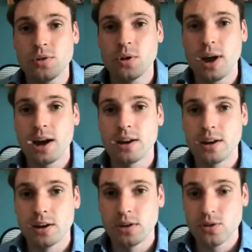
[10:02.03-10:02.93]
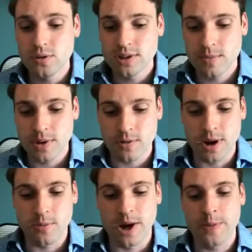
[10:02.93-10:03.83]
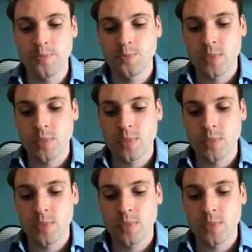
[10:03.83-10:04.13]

if you know how to use them in the right way.